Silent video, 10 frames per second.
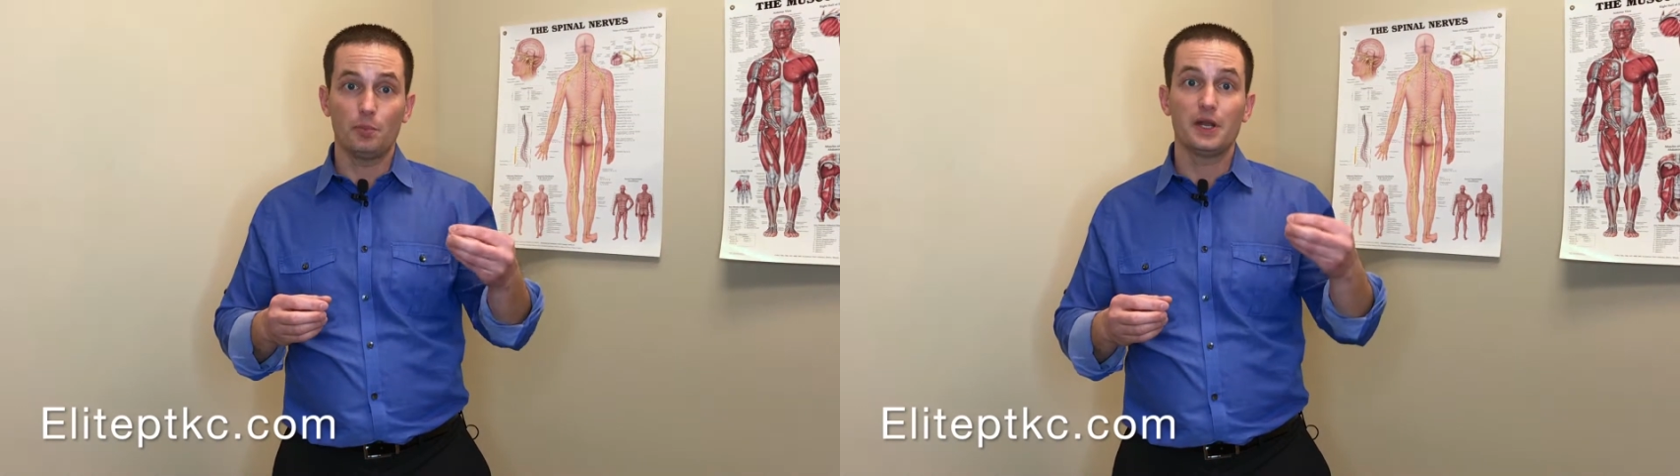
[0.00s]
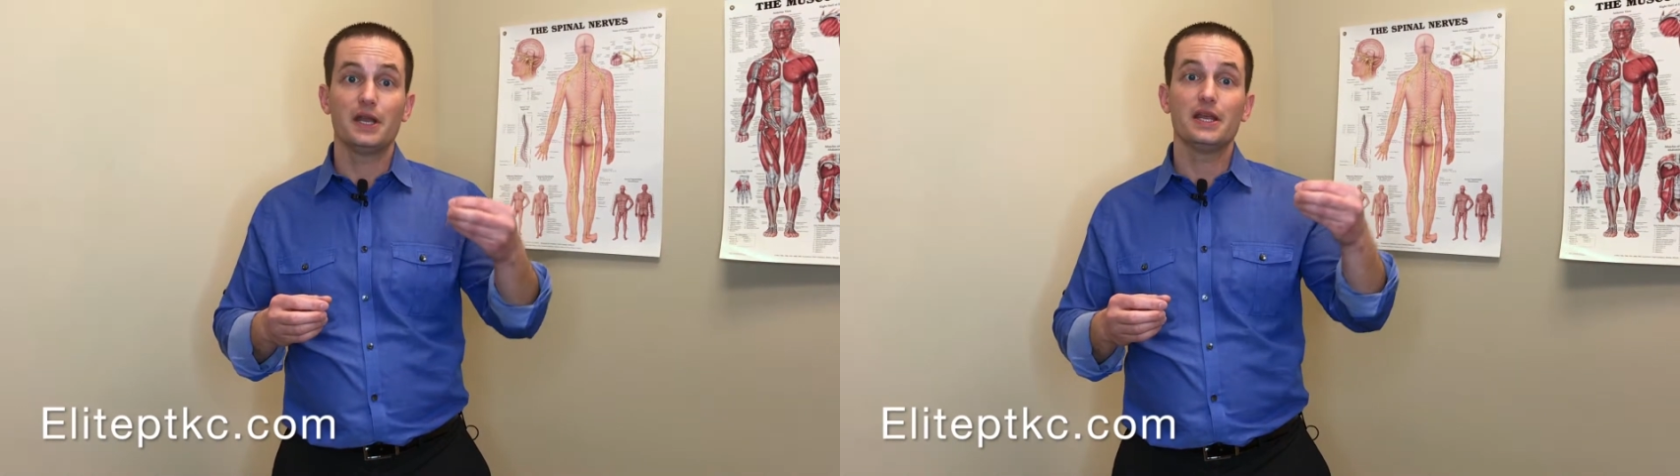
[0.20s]

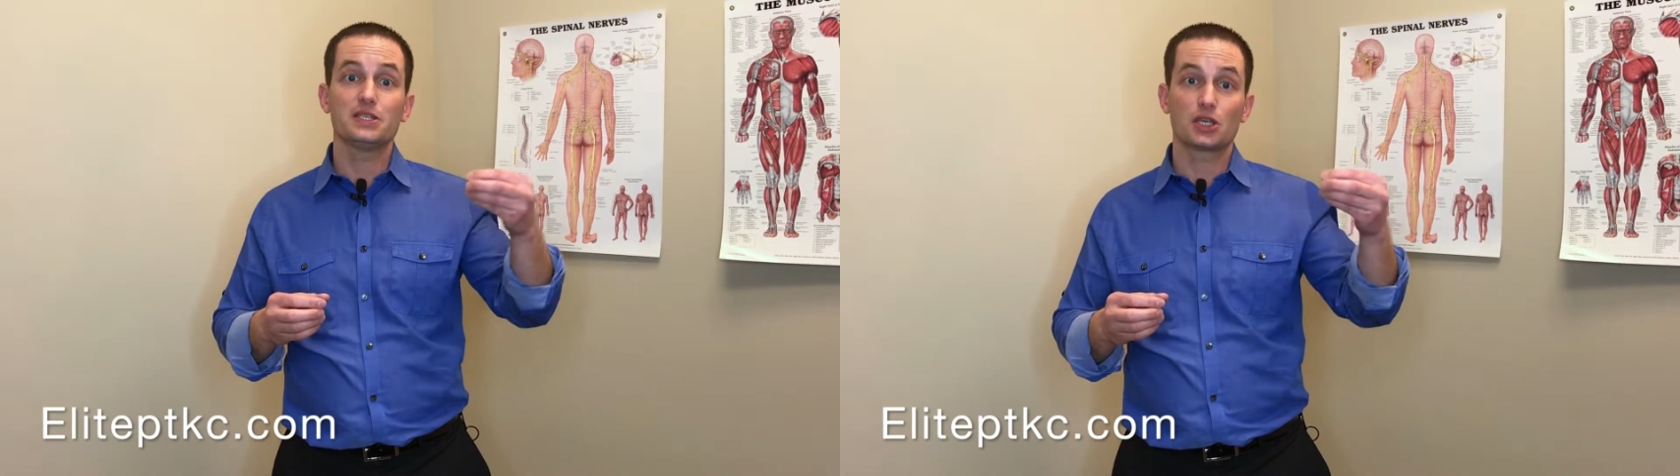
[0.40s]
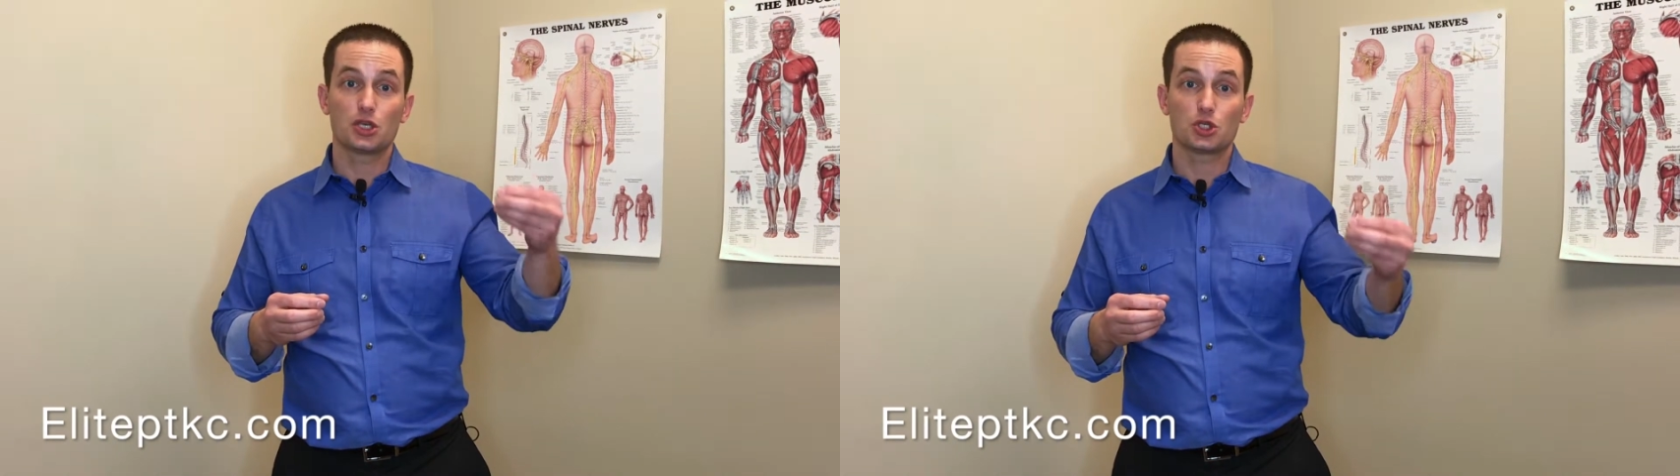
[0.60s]
but it
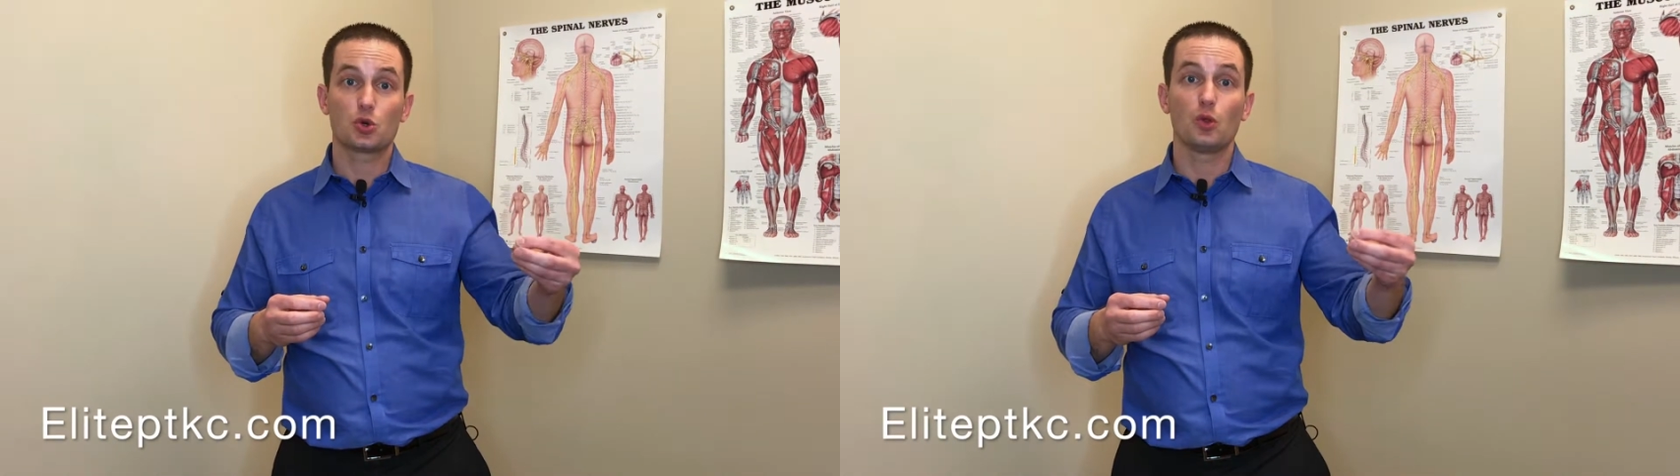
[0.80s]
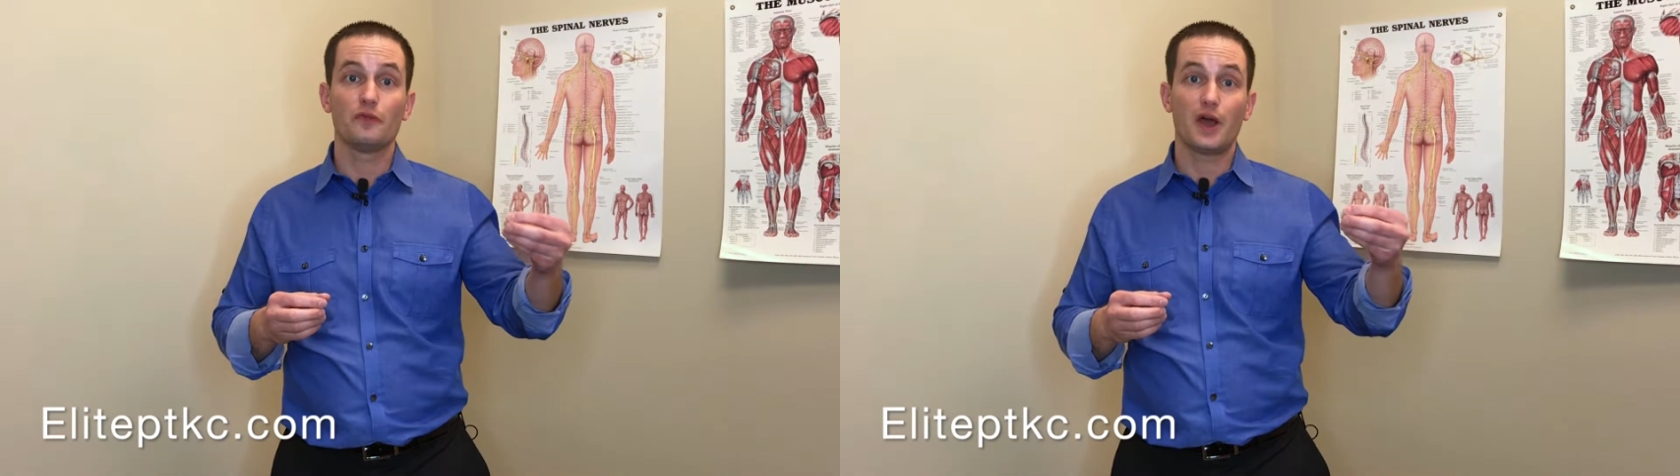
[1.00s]
is a
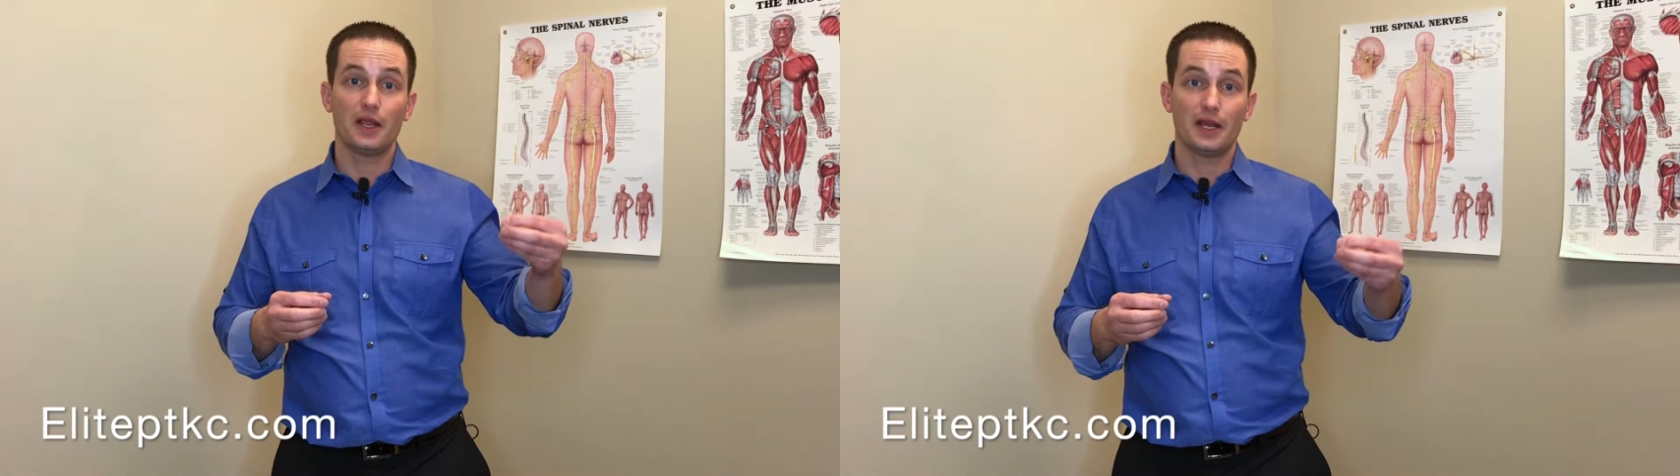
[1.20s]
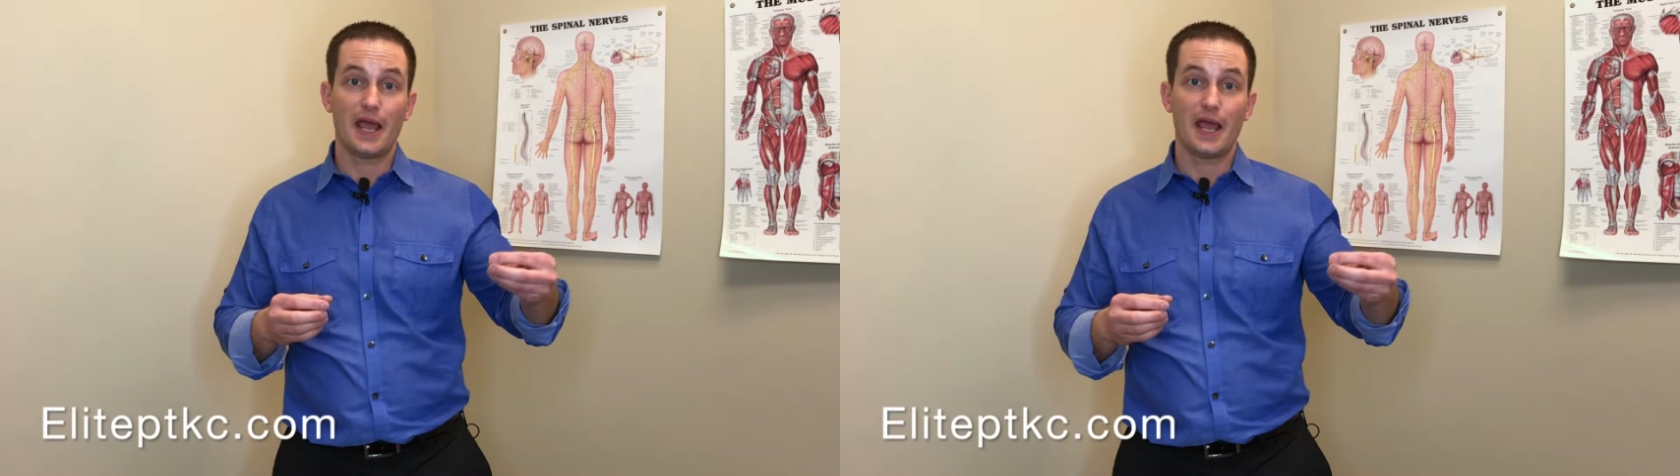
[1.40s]
controlled violent